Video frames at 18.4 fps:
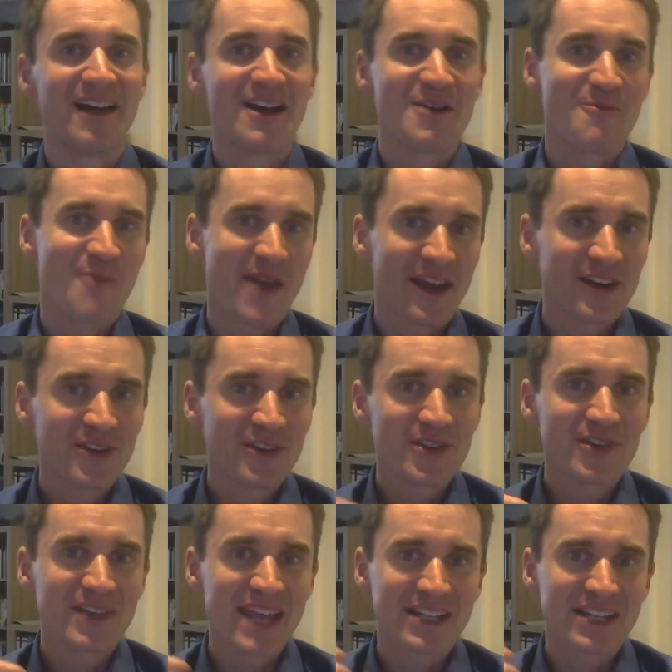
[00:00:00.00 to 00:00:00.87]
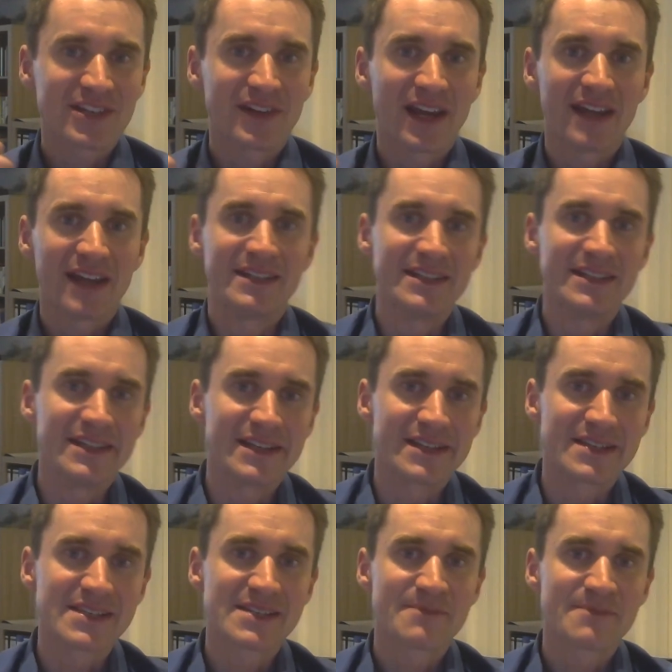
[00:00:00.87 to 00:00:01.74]
where do you get good
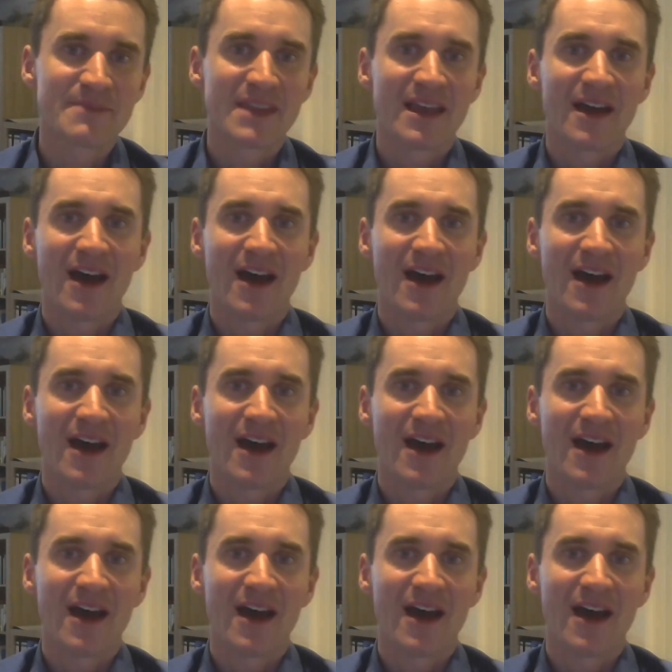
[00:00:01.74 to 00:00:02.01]
ideas?